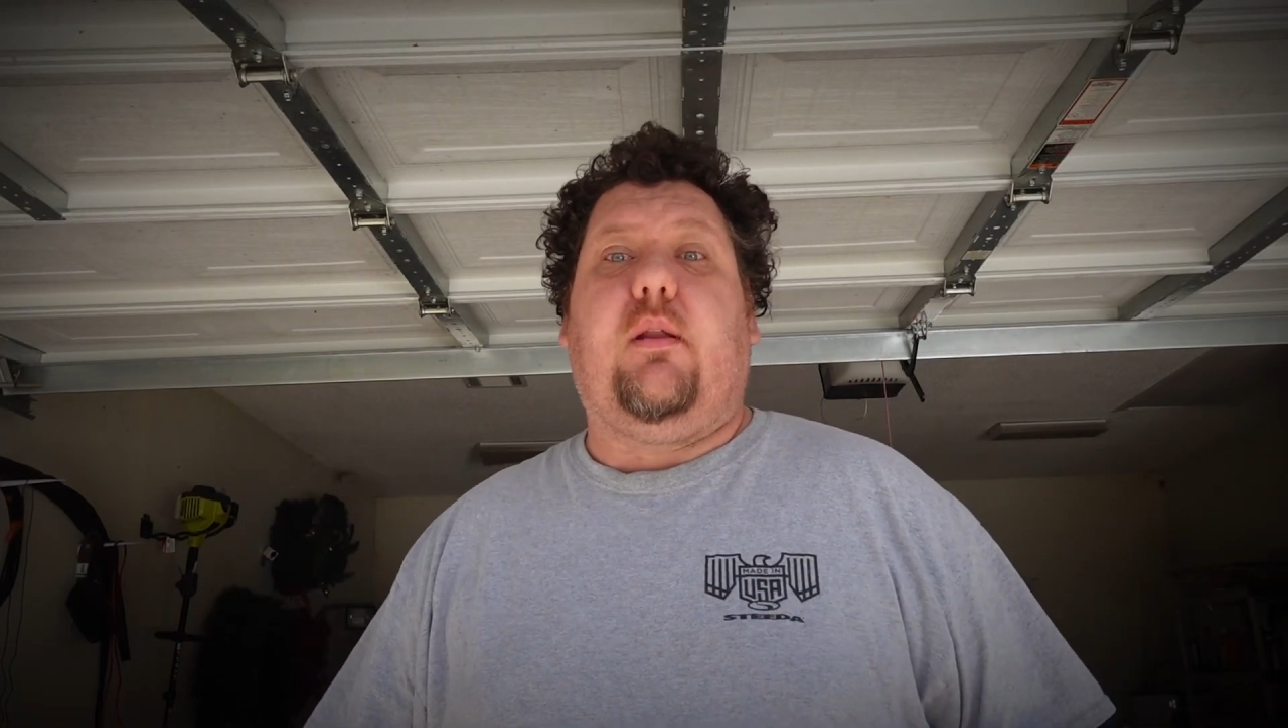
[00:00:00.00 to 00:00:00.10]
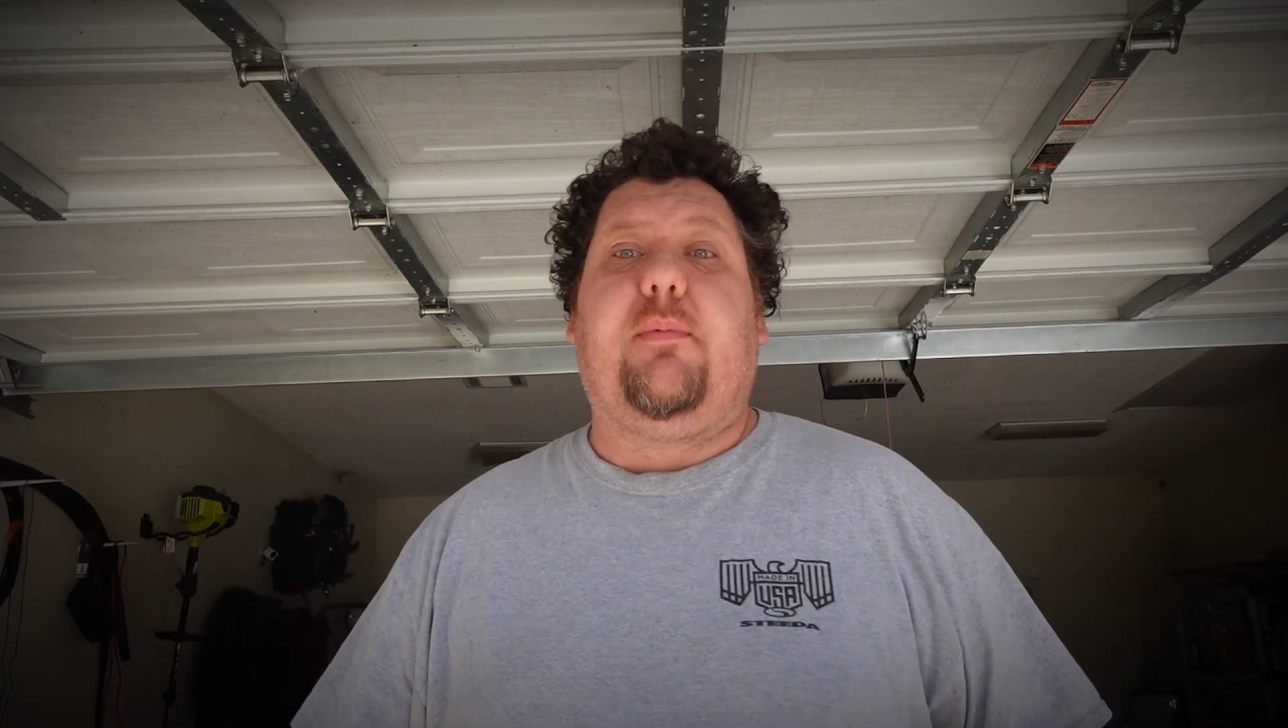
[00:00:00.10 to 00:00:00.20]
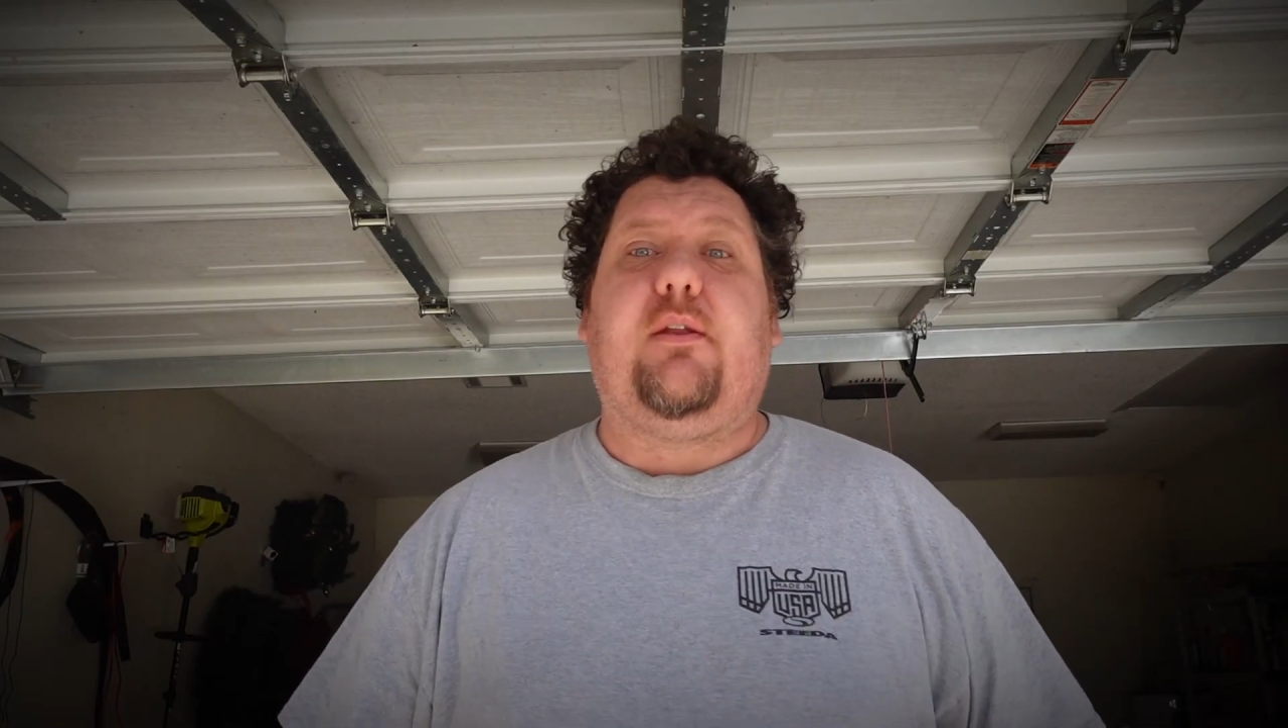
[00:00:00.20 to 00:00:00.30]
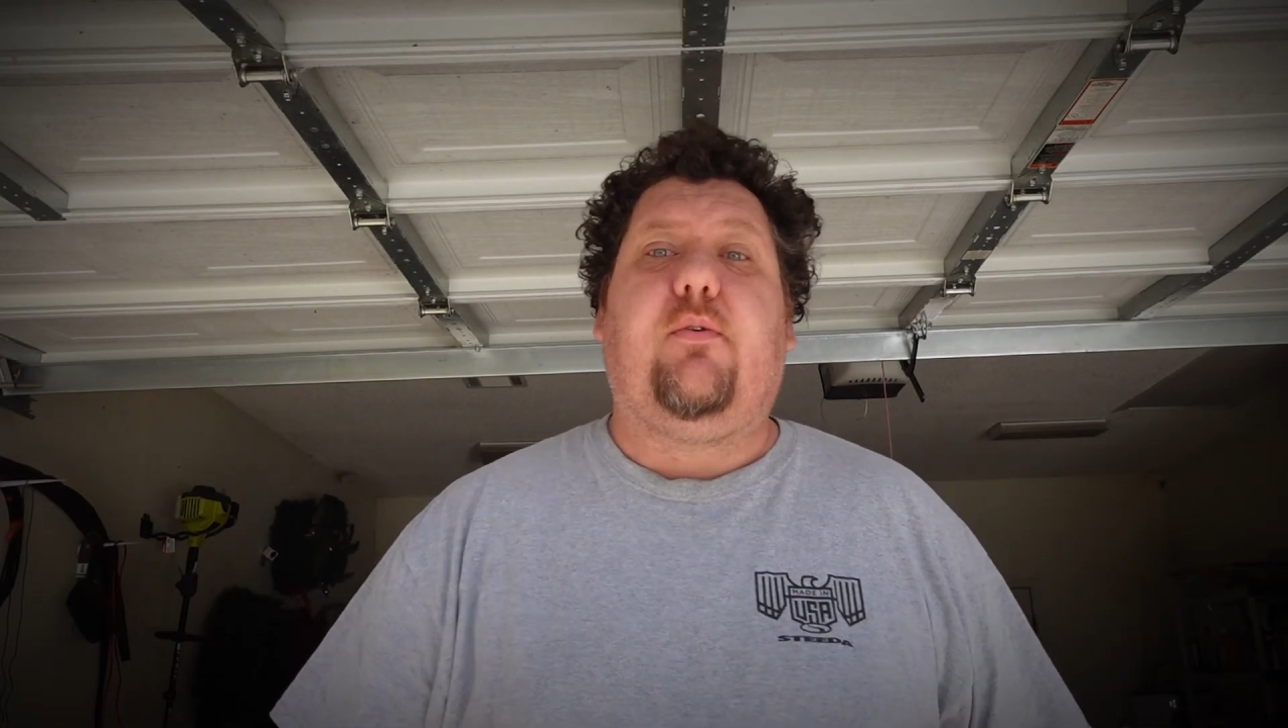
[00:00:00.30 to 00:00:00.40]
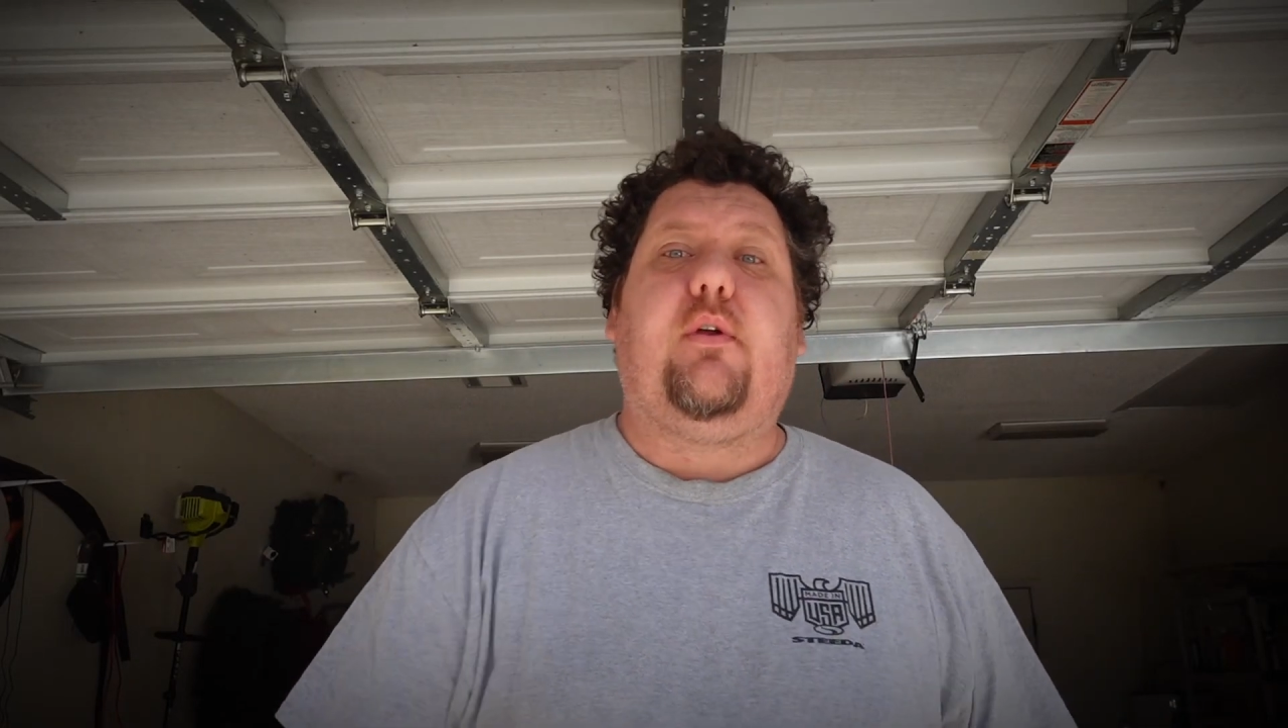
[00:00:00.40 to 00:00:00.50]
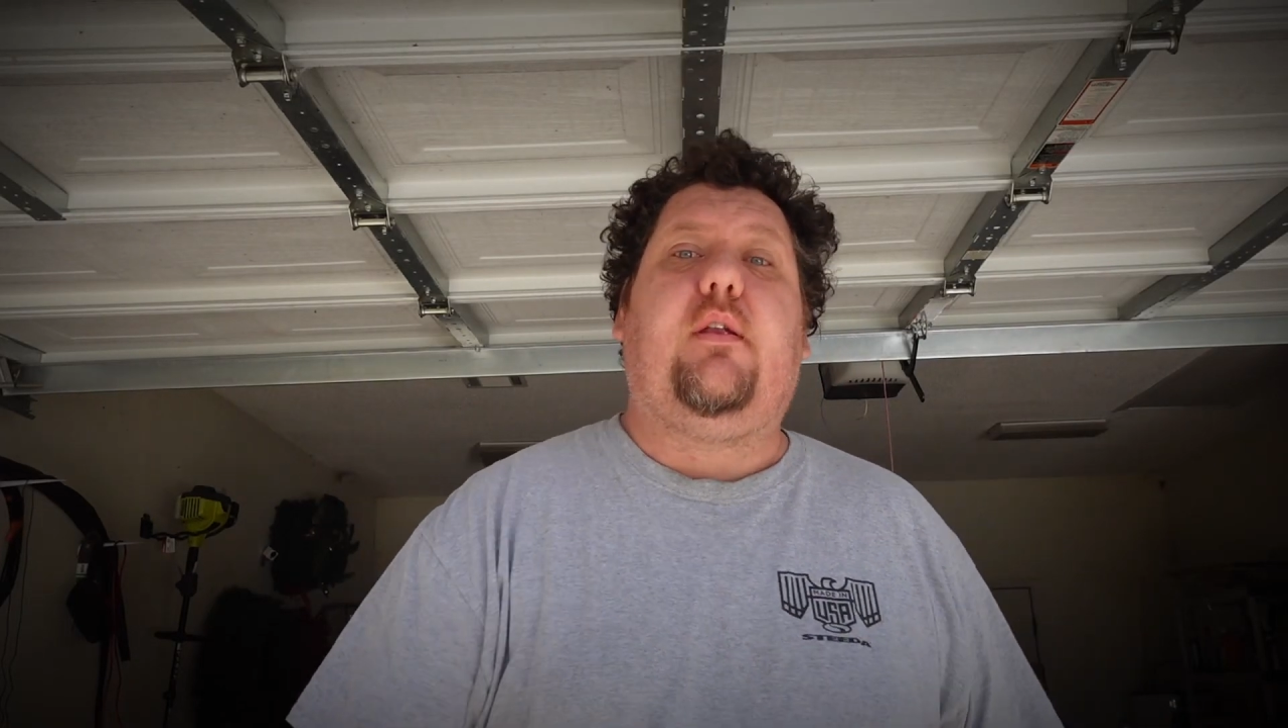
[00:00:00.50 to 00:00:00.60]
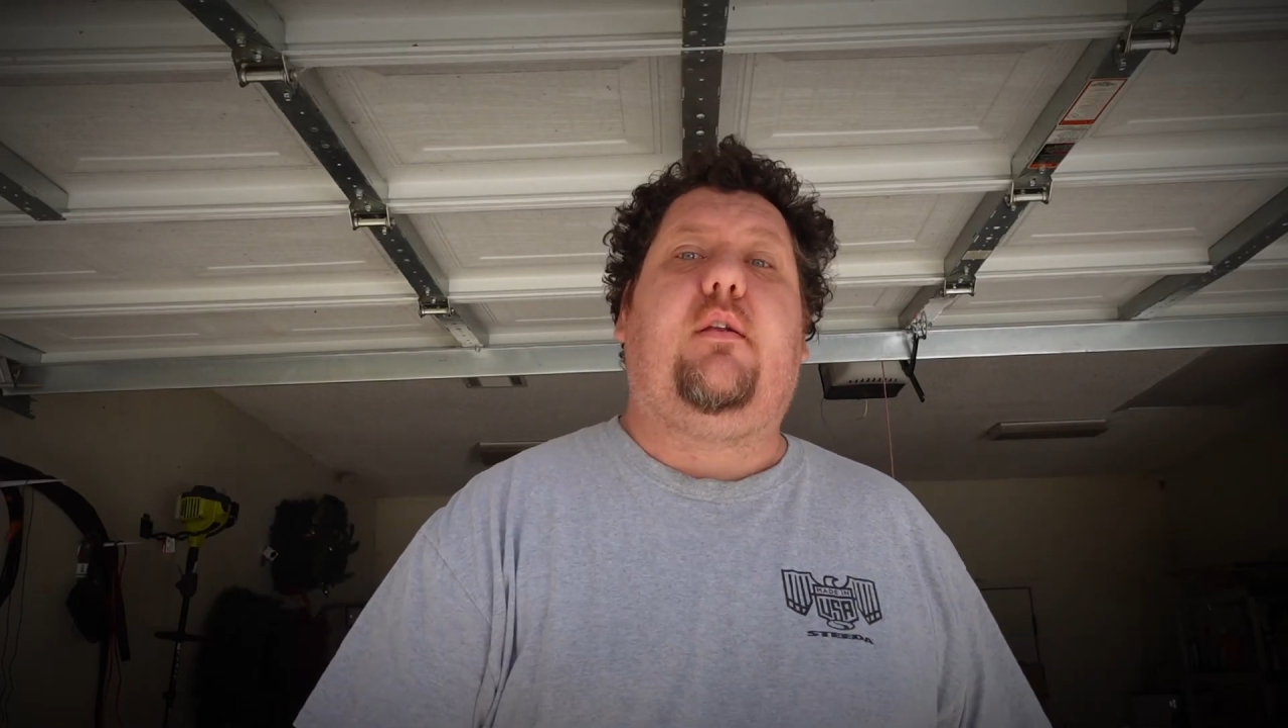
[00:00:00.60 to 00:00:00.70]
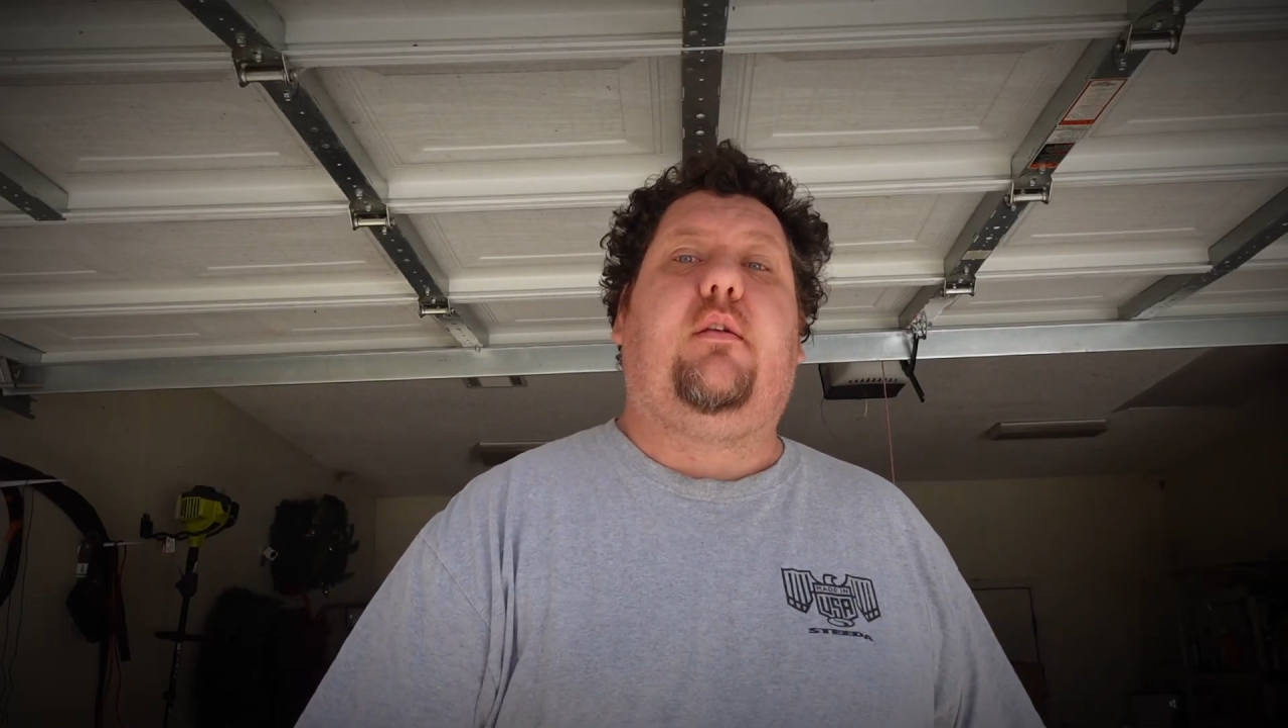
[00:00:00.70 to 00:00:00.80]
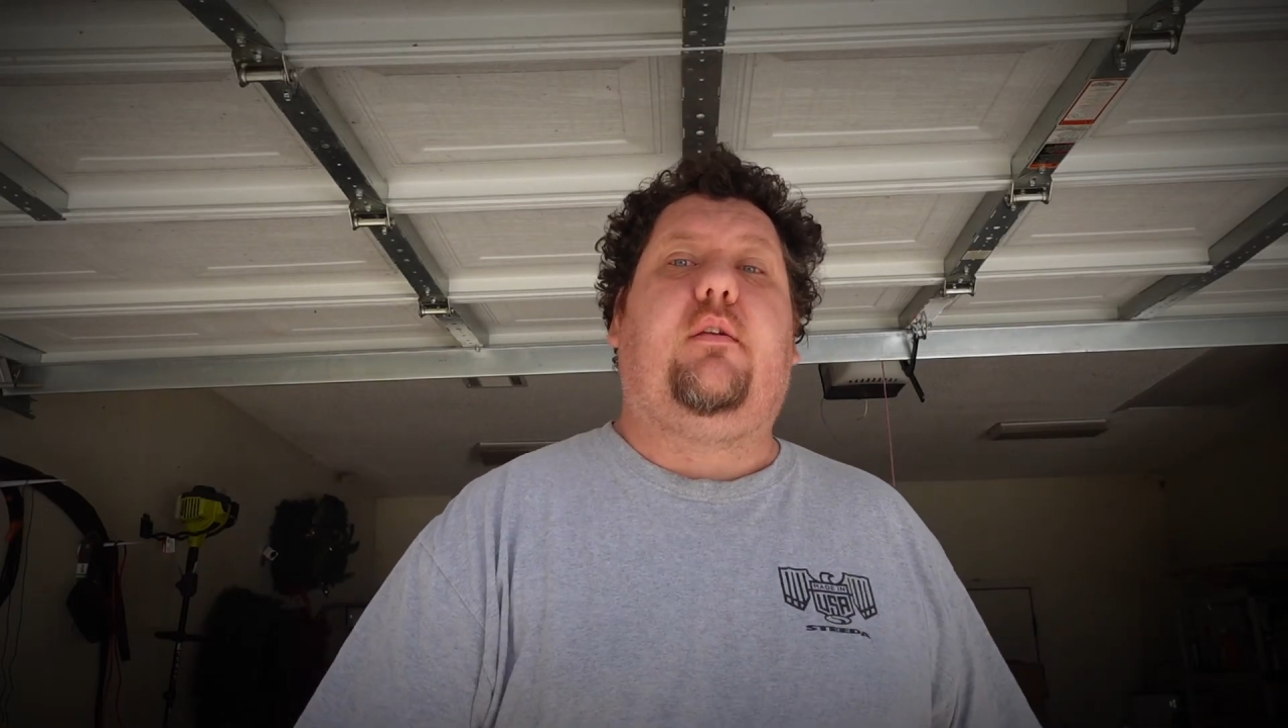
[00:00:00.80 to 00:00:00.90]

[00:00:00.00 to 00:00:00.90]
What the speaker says: to be doing